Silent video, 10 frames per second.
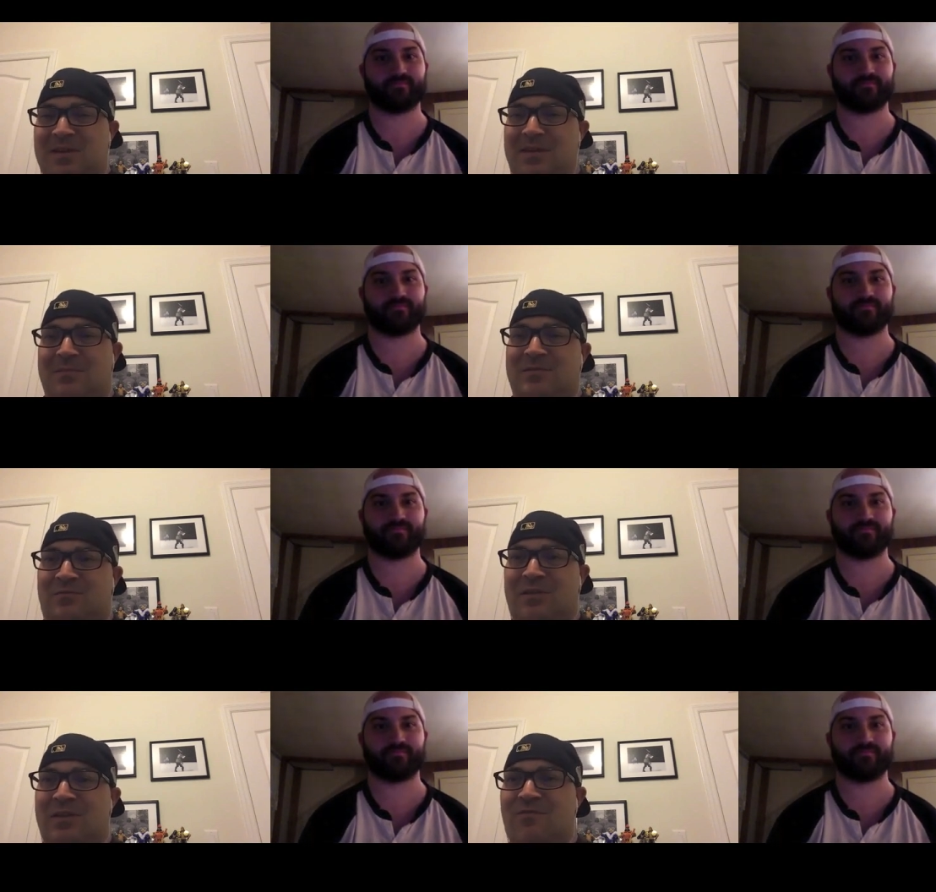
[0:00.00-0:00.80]
Speaker 1: Yim's
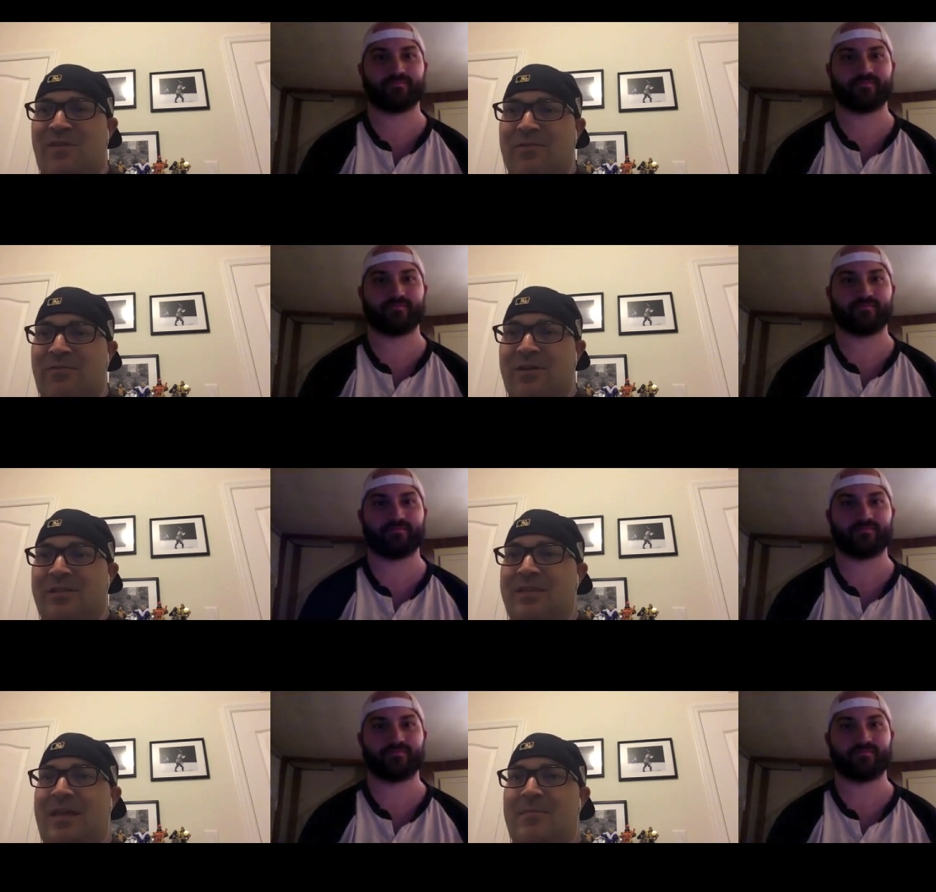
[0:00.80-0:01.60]
really a veteran
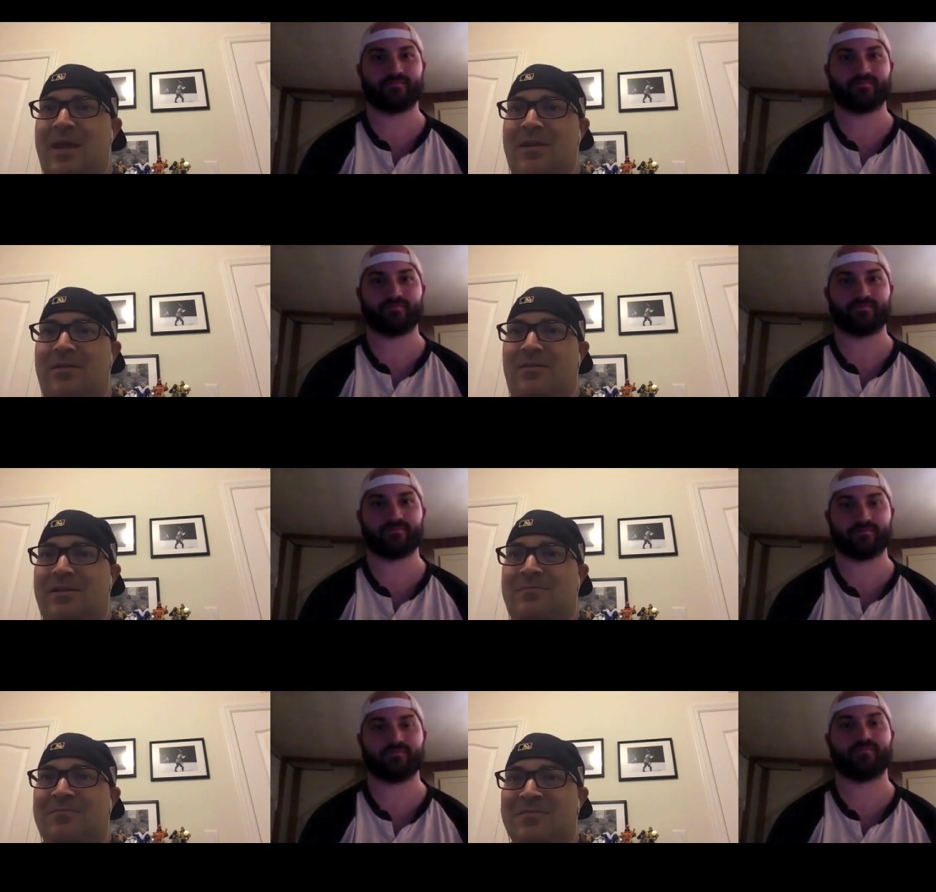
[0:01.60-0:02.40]
in that matter.
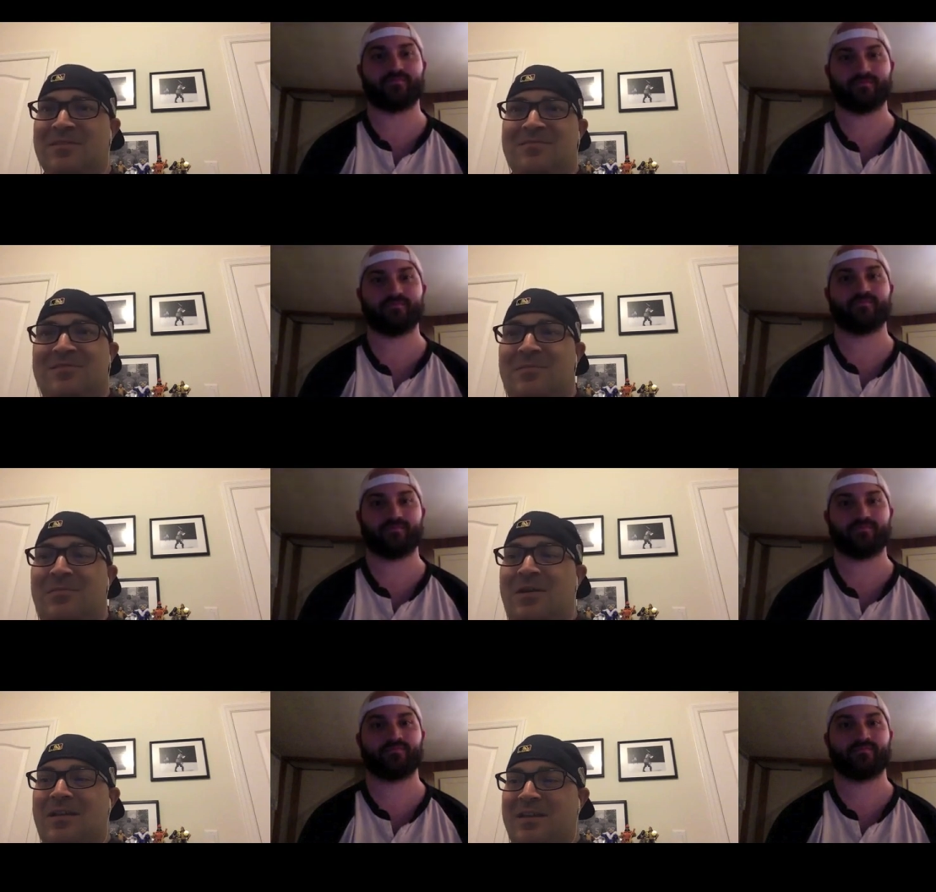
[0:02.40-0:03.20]
Like, come
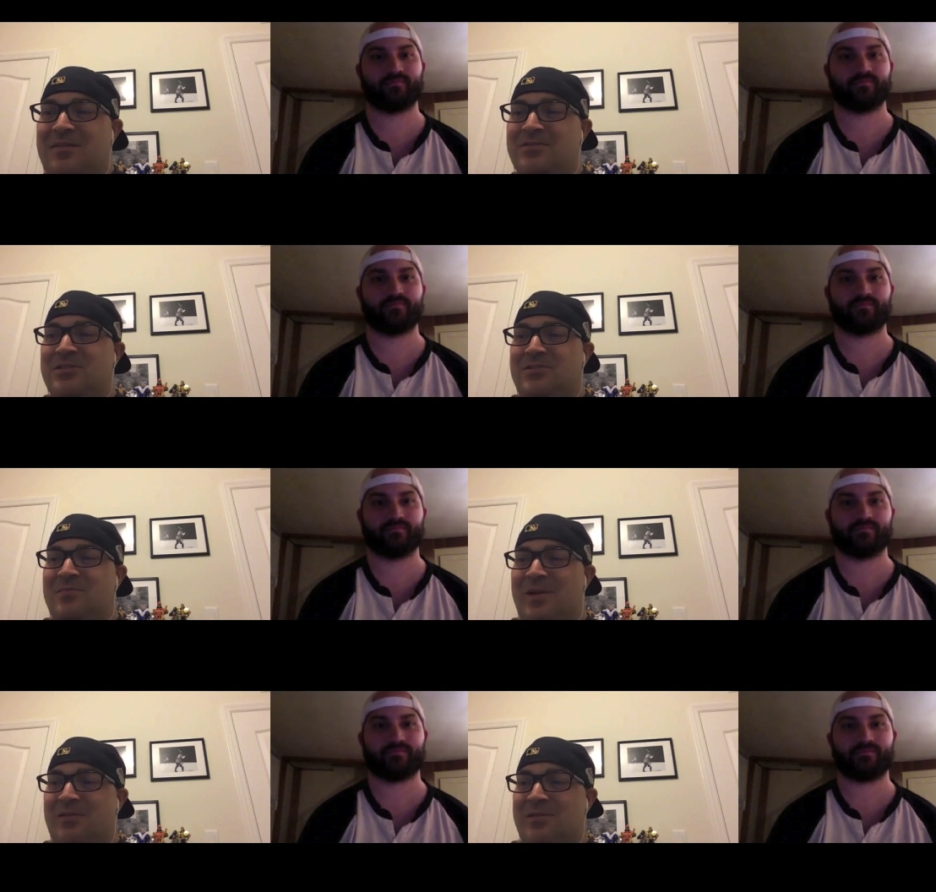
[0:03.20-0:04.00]
on, like you should do
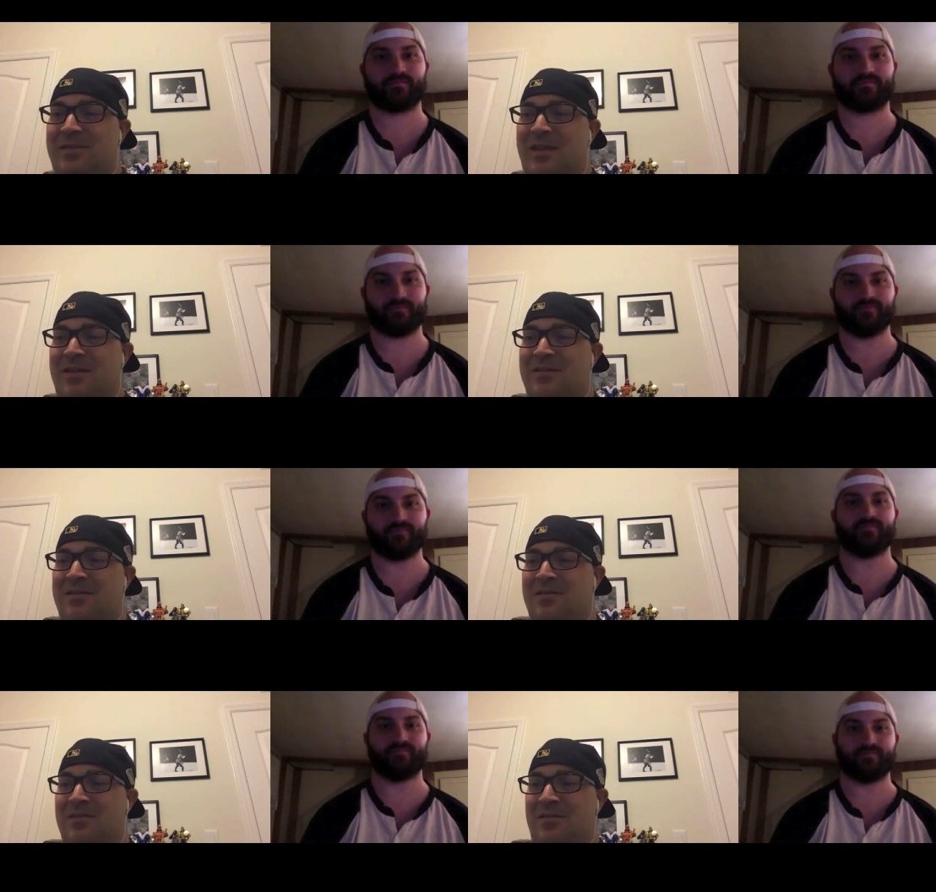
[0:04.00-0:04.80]
better than that.
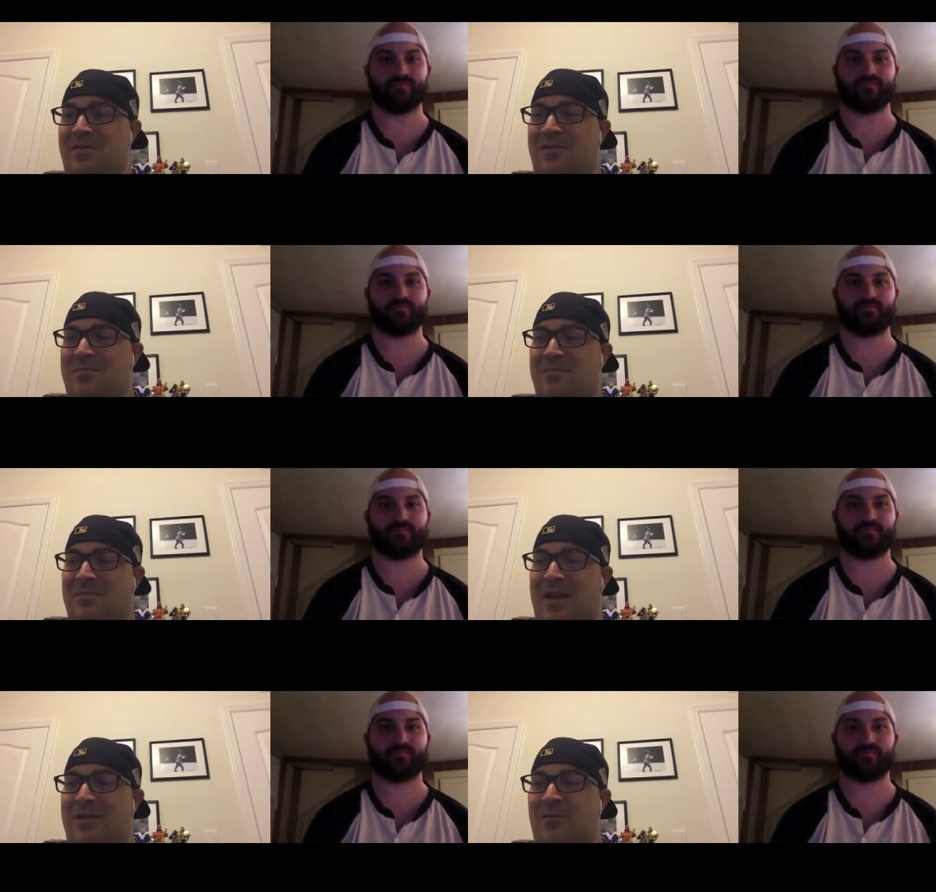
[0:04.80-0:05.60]
Mm-hmm. Um,
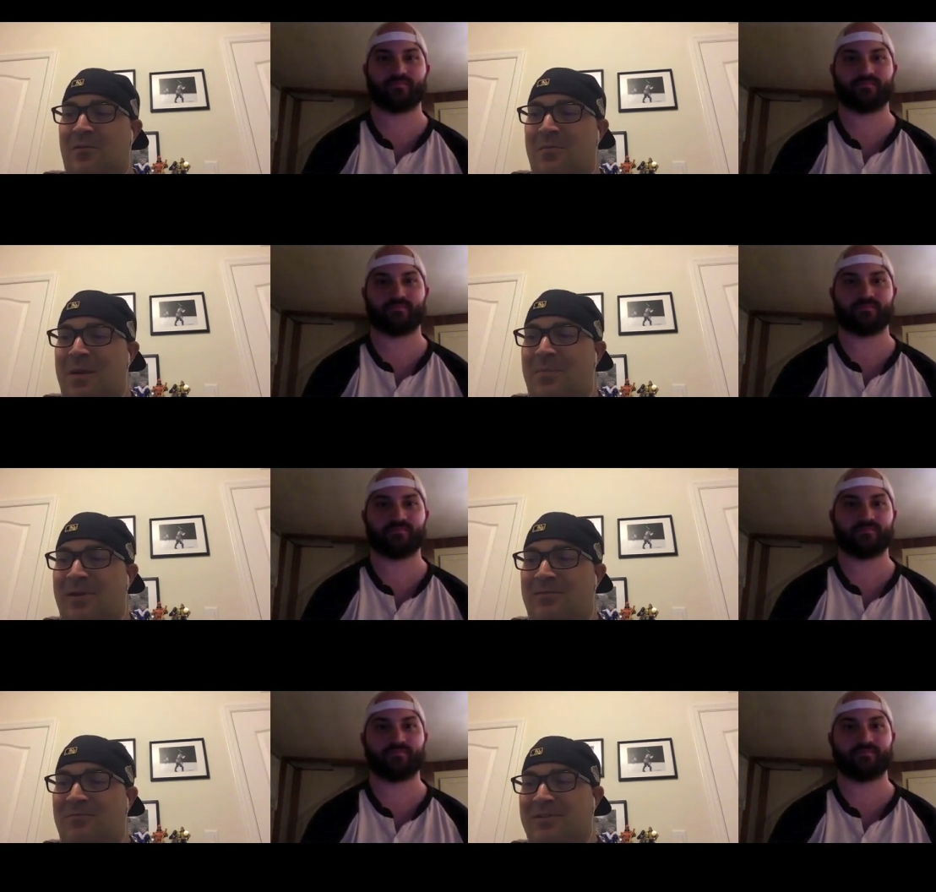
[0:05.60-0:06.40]
I know my
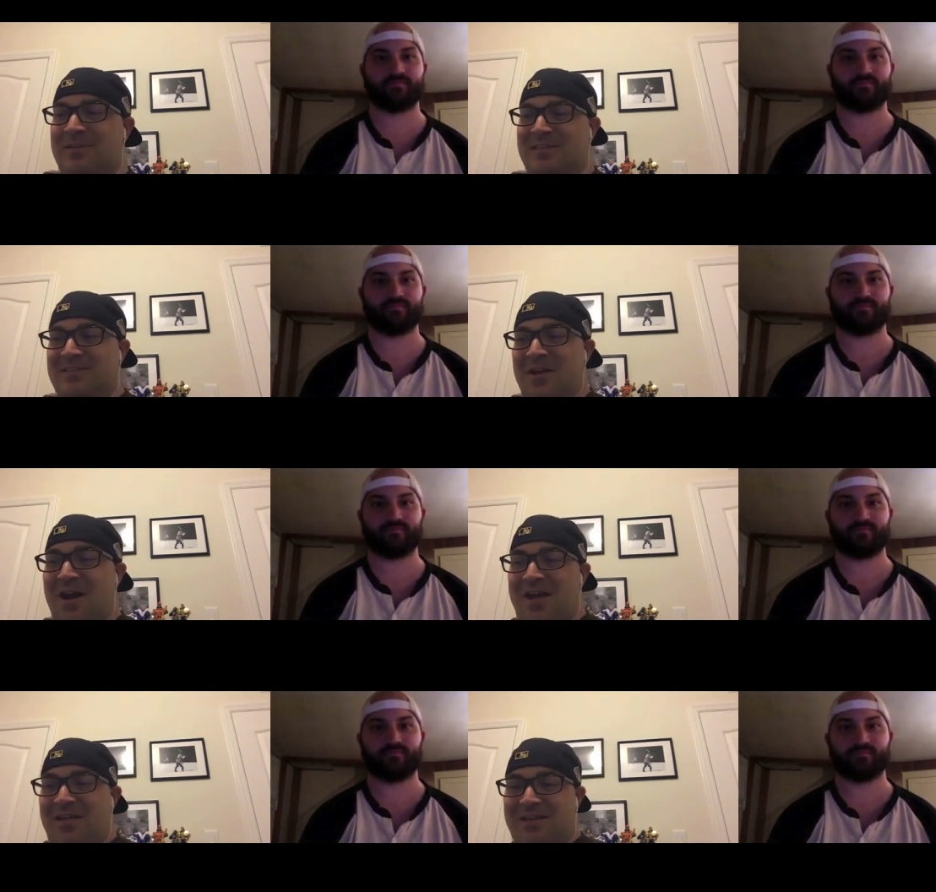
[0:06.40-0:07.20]
buddy really does
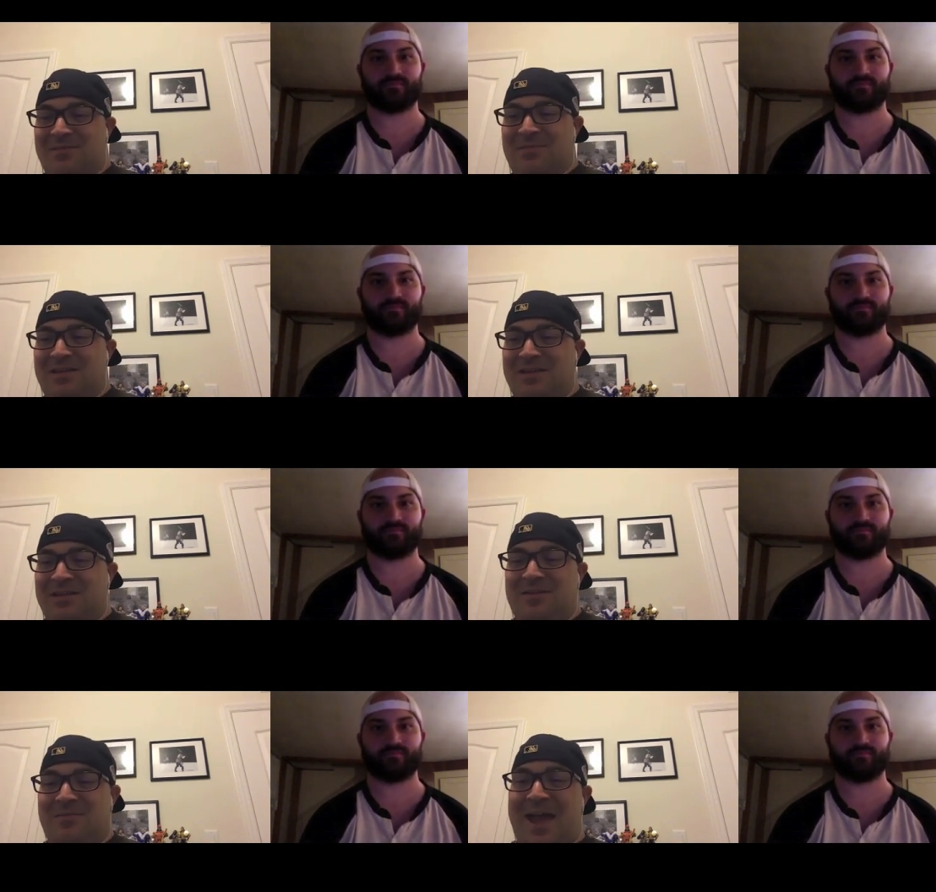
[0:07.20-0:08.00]
not like Mia
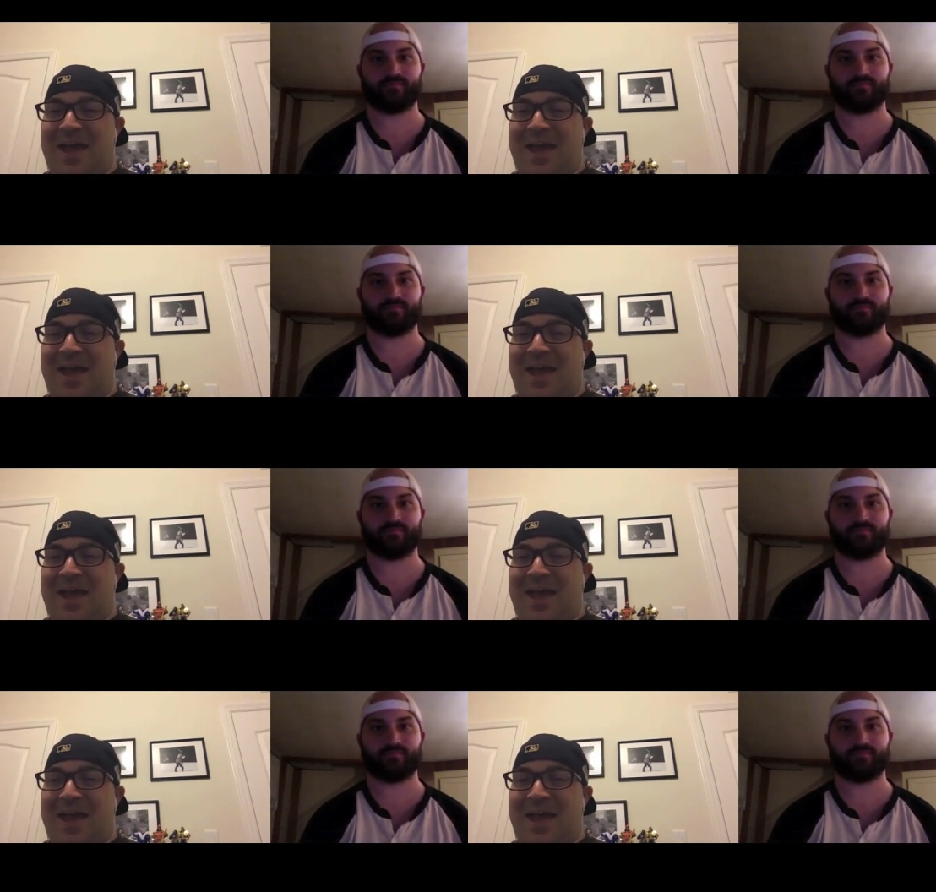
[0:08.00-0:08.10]
Yim at